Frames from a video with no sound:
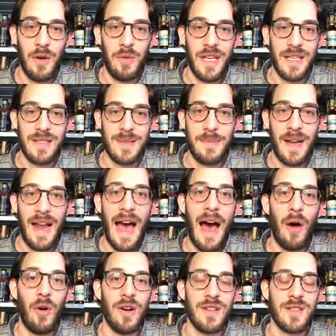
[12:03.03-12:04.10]
We can spend
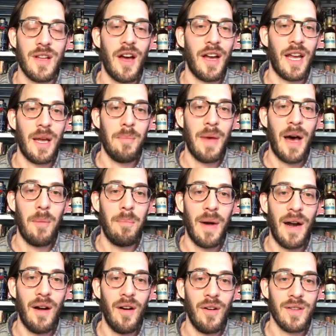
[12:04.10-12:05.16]
hours talking about
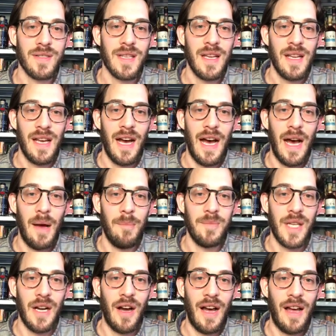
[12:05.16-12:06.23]
barrels.
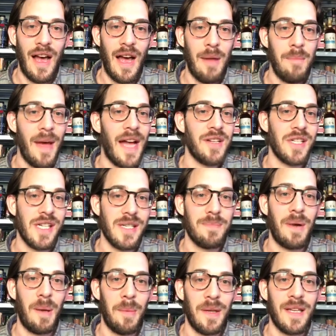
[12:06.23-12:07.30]
I imagine he's
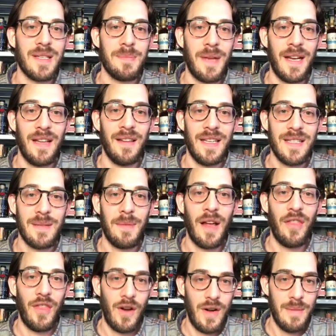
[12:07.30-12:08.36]
probably going to spend at least
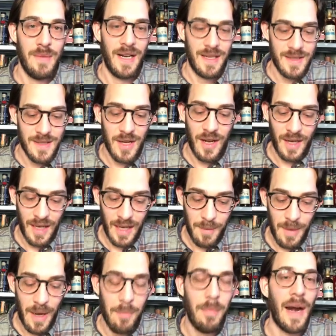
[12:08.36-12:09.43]
about 30 minutes talking
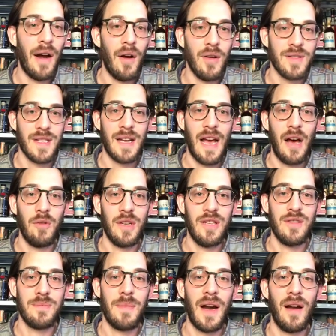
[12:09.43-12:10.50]
about barrels and how we
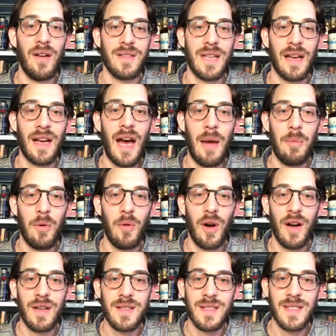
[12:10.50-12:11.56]
use barrels at
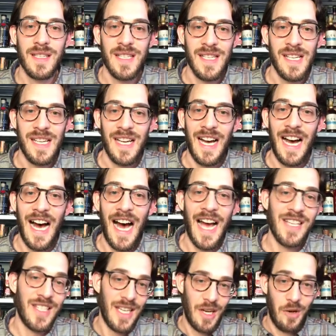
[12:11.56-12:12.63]
Copperworks. I
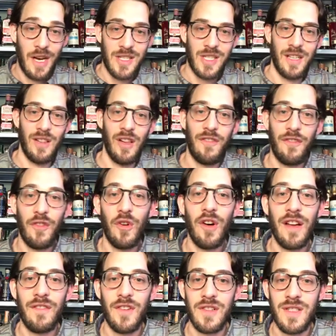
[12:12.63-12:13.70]
see a question,
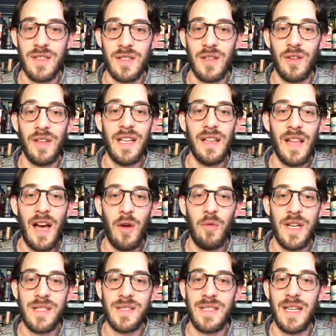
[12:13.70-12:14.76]
Lefroy versus Kalila,
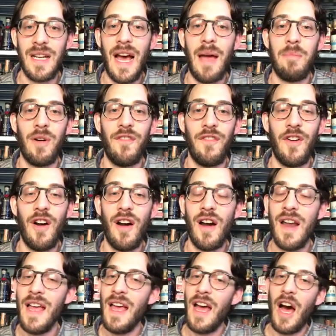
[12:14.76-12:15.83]
which did I
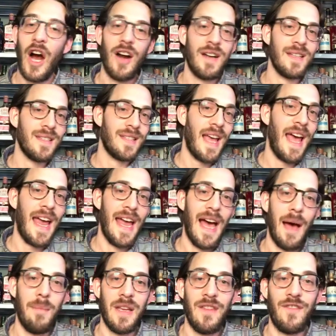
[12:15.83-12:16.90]
prefer? Hard to say.
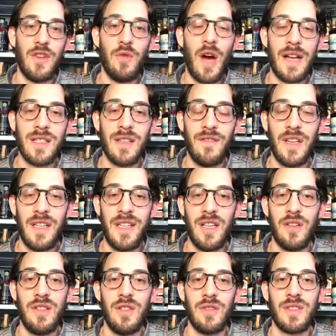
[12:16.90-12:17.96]
If you watch the
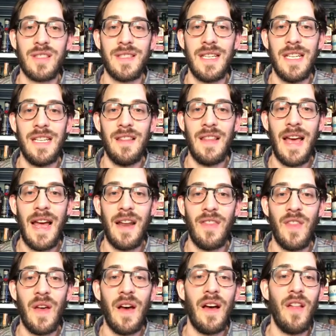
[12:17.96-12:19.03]
video, you'll see that
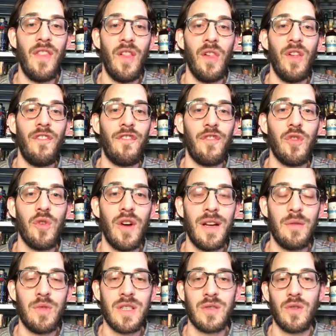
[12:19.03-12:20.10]
the
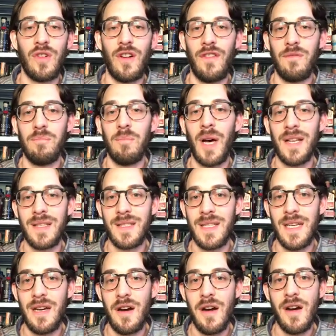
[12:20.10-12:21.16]
Lefroy was sort of
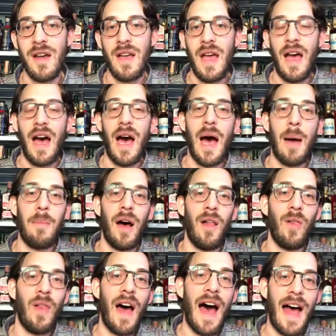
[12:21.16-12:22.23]
mustier, a
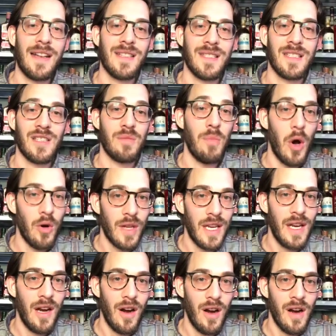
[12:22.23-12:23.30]
lot
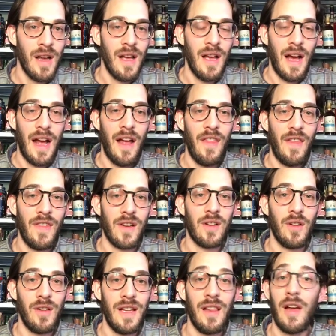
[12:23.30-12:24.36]
smokier than the
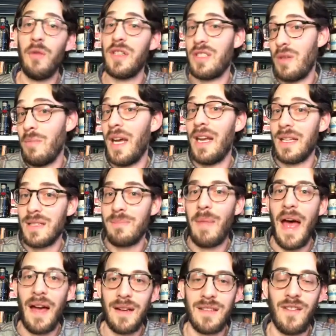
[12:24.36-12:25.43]
Kalila, which you might
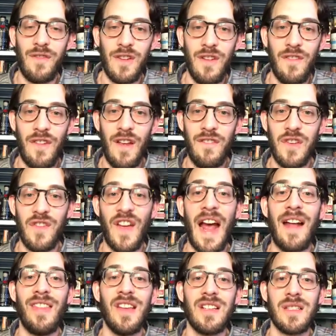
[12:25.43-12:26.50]
expect if you've
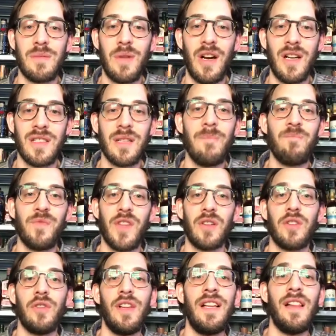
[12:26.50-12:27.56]
had those spirits. The
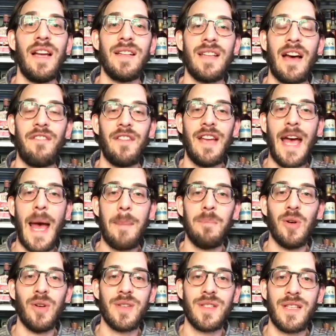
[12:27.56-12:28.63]
Kalila definitely had
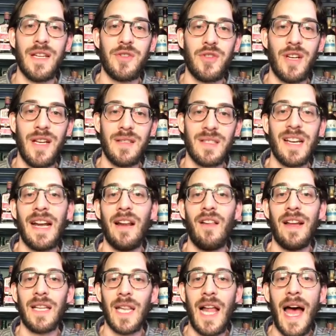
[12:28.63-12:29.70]
more citrus, kind of
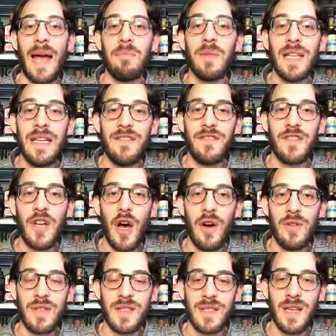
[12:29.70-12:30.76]
like lime leaf
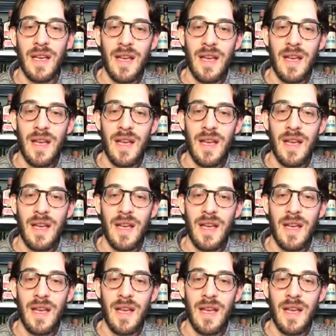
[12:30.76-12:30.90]
notes.